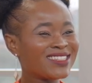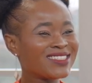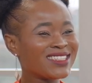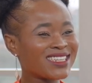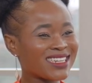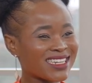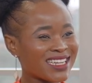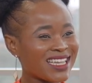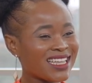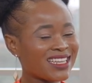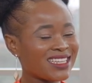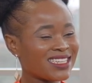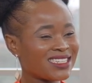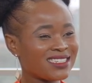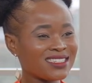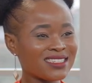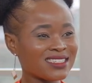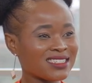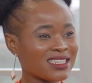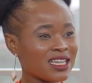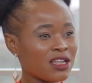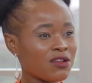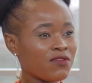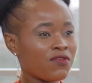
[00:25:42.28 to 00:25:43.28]
Really, it
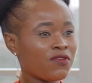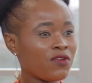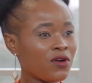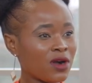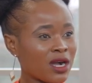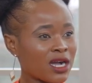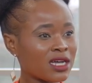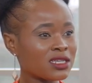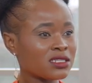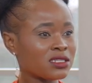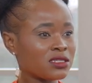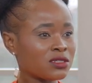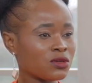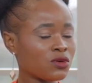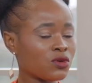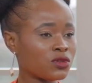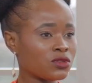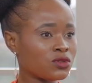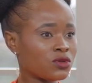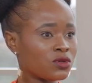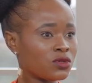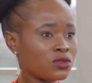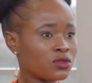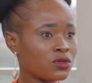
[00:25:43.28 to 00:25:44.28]
is really focusing
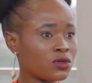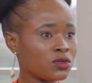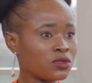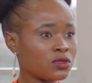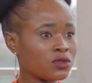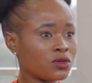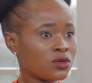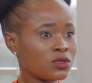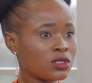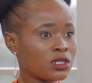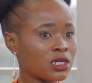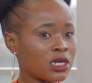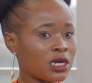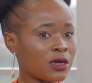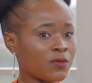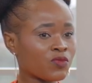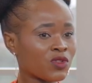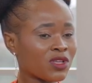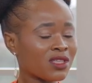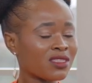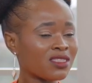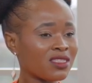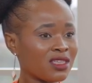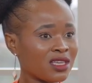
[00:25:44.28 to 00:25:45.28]
on on on on
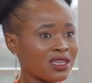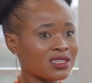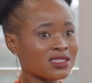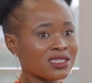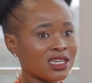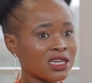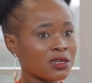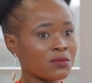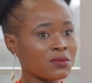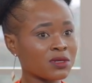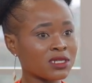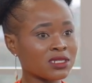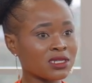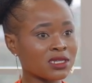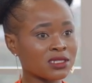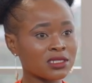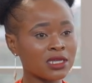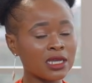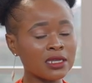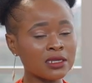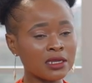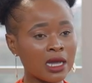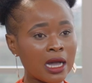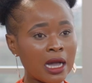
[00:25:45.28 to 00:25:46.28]
um, things that matters.
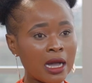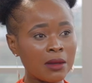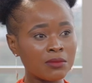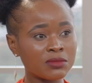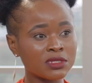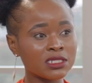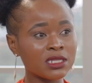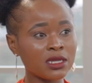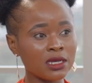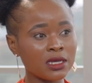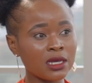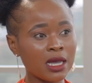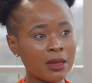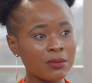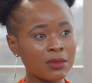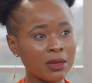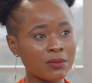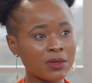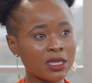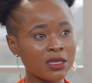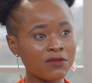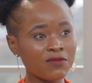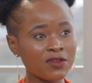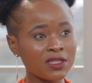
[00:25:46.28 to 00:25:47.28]
And I'm saying I'm,
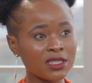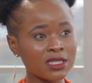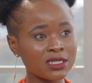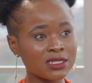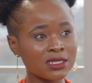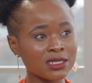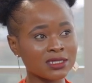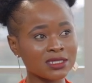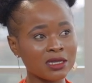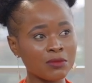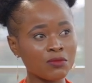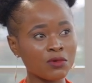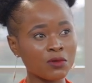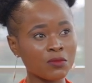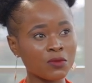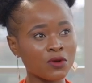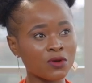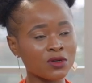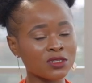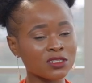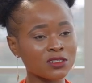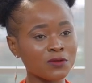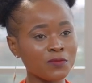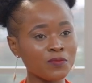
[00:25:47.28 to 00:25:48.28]
I'm giving this example
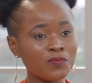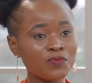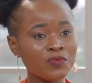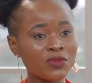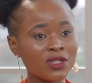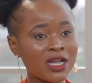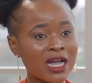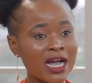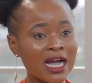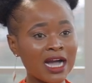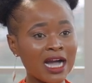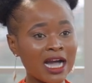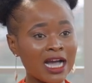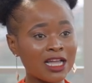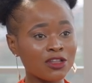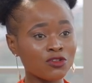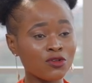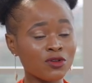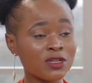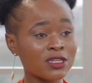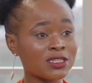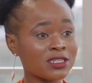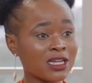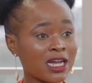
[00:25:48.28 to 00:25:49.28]
because I, I
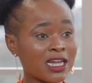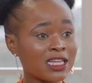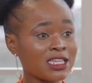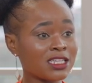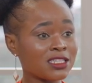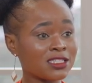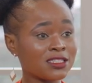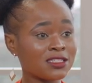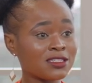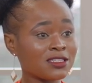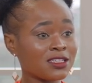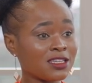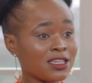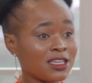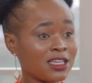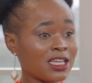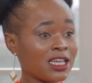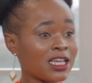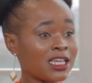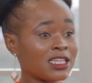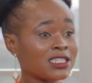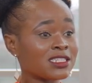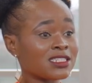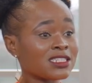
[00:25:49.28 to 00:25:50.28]
know it is.
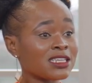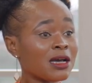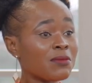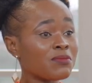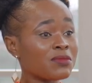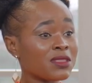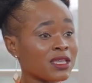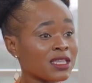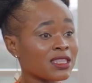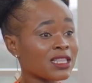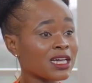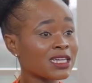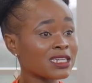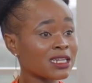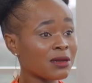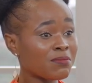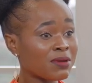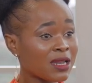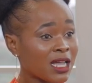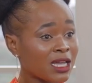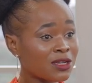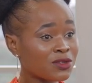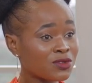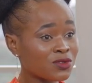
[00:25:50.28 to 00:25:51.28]
It's something that
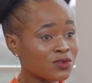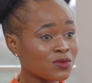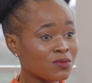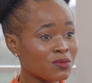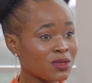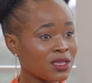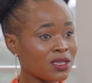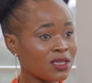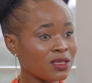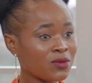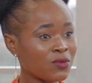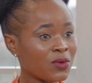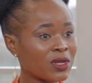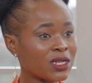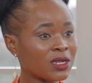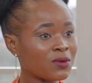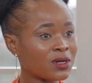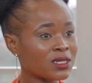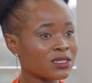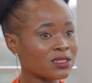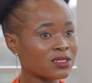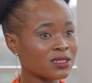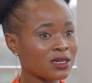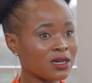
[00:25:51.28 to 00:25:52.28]
applied to me when I
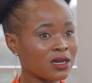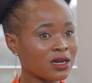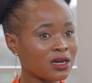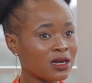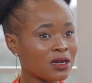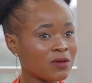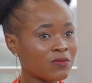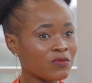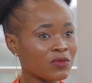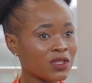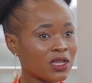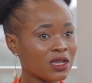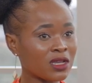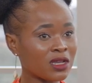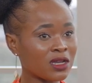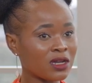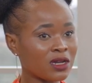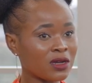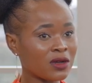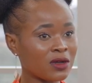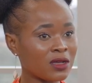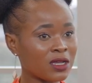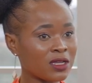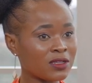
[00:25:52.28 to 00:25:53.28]
was um,
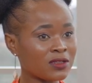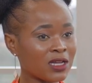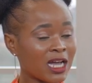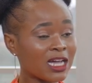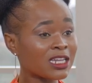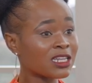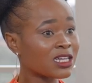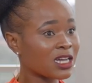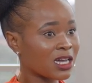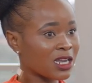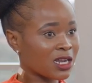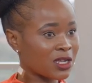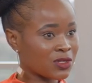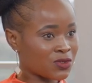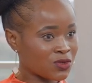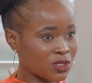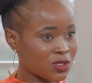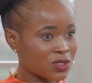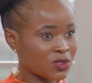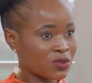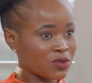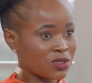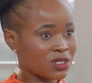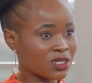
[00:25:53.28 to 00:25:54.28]
an undergraduate
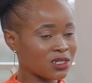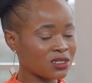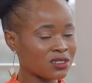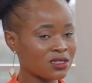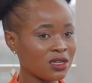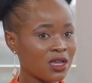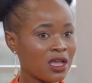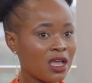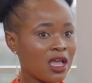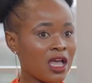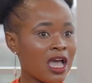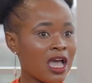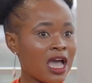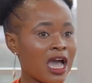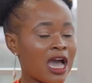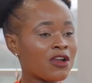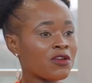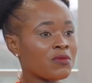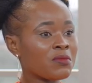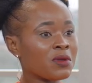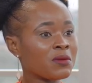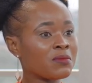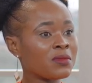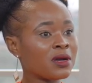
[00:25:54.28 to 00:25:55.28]
student. I
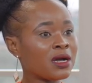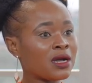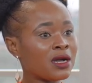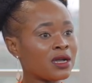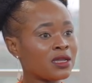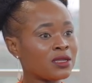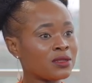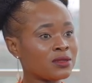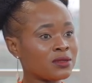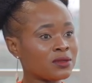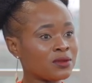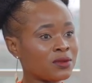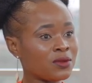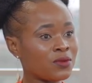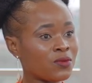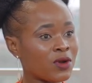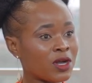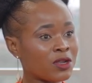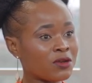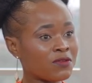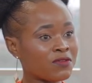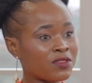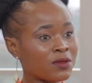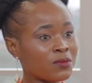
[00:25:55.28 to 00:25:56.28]
remember in, in
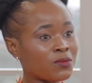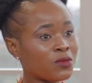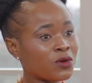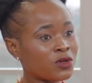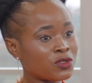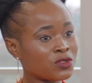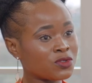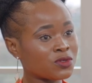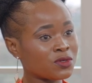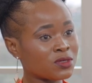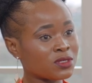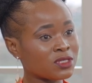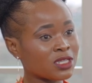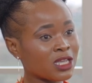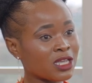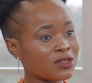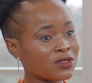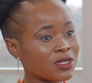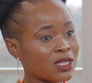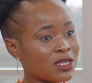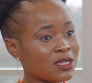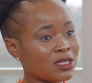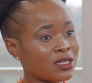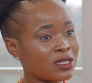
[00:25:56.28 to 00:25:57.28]
one of the modules, I
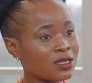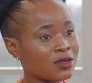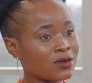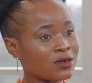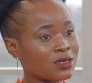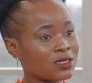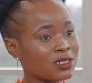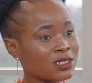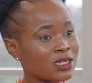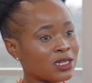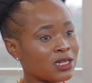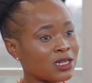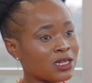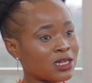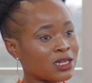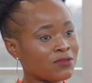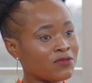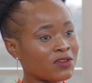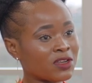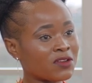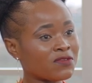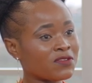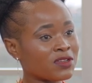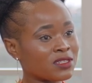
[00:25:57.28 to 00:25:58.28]
actually got, uh,
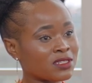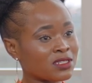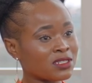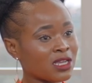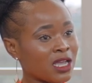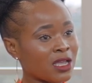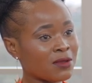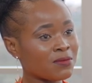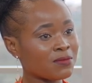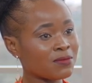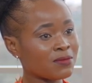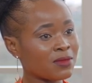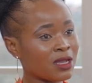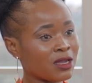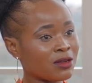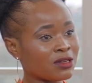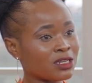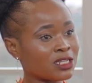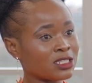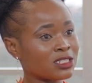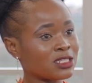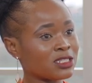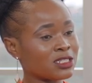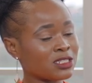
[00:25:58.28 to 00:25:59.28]
for the first time, I
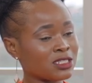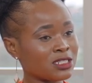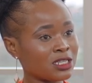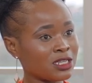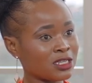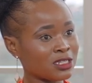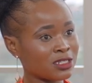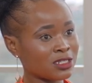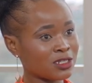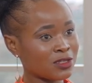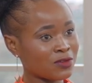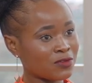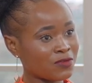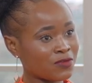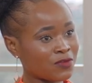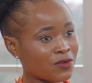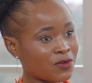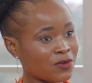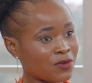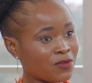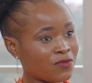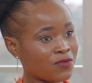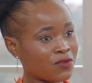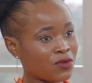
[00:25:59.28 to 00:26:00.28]
got a distinction
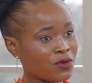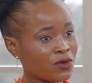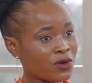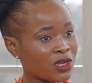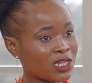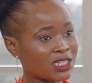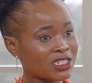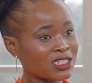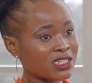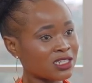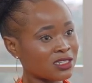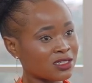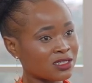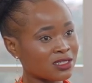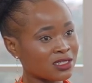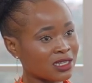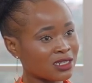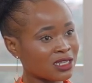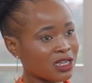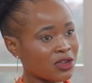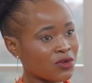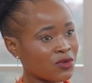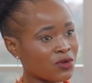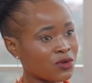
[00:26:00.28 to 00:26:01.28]
for, for a test that I